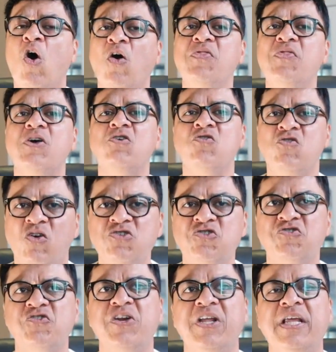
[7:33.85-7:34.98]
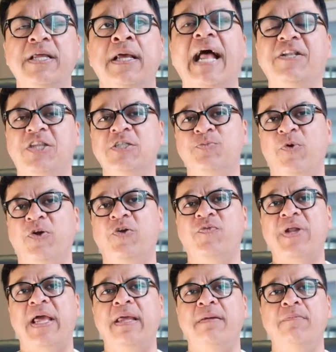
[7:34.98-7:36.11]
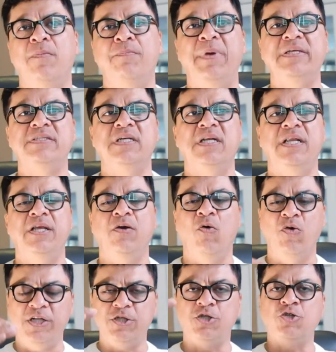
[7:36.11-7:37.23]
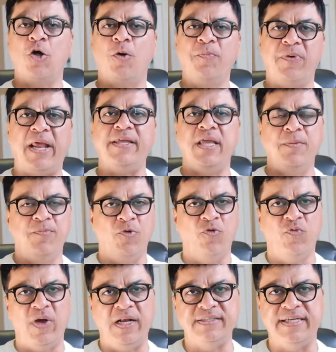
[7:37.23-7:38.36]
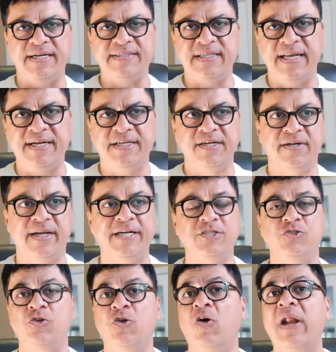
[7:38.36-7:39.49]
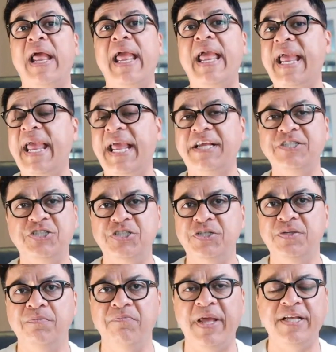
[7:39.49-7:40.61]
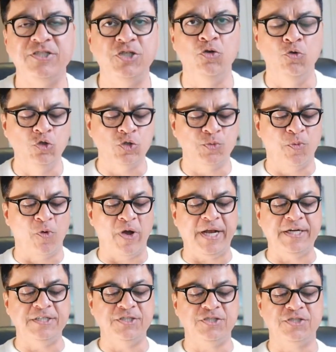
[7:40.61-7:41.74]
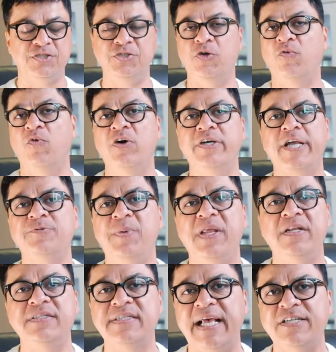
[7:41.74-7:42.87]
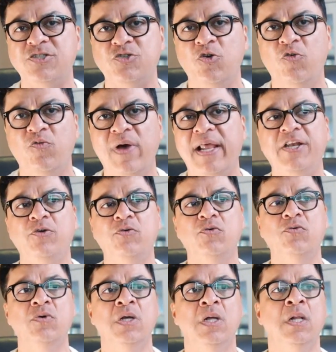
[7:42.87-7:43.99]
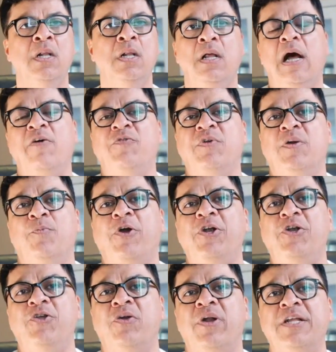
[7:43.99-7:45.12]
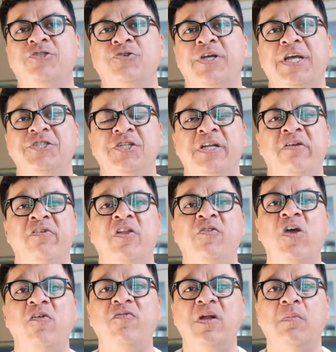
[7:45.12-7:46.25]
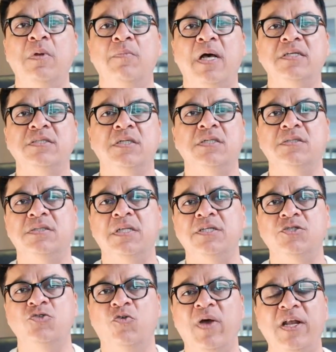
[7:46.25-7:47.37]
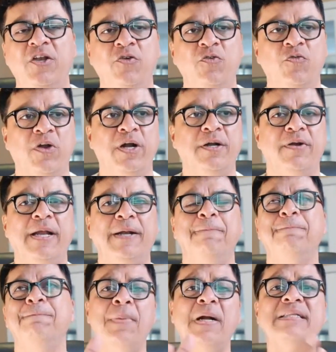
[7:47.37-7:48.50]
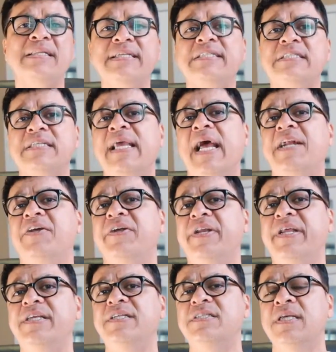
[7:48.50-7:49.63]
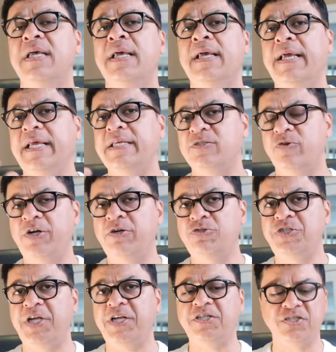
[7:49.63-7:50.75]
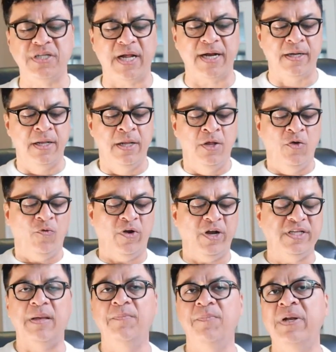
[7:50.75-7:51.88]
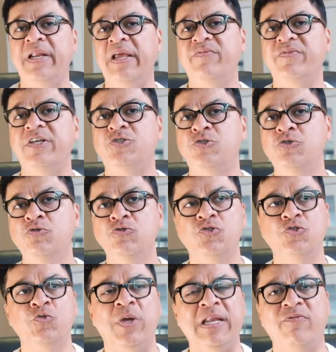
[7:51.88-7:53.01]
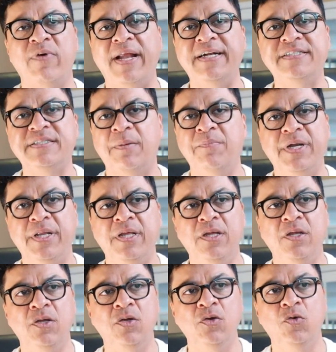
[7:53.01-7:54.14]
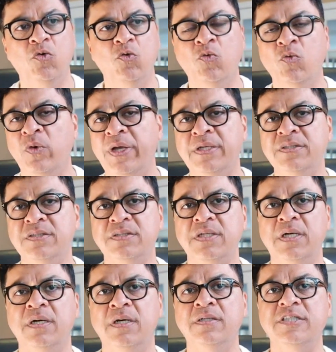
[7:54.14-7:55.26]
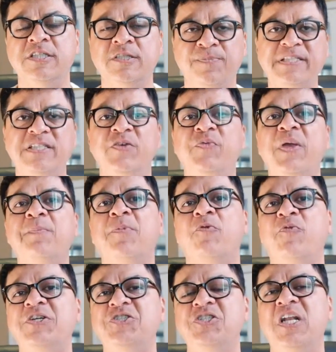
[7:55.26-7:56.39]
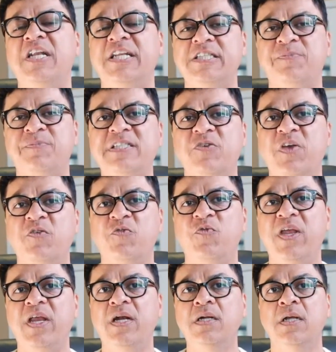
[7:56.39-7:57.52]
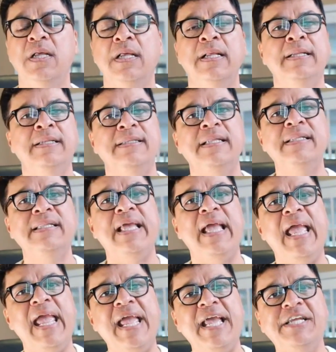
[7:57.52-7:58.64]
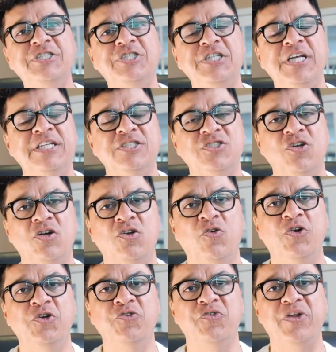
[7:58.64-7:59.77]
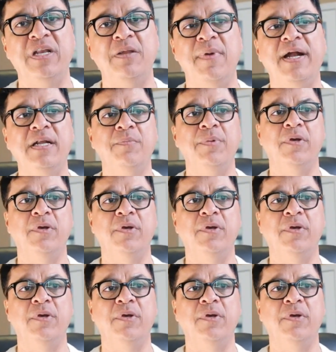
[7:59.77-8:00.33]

on the contrary at this point of time basically only the top ranking profiles get selected right so your age makes you lose points your work experience has no value after a point your education even if you have double masters there is no value for it right but this categories is going to change that for example, if they choose to invite somebody who is a specific professional in a specific field, then the age is not going to really matter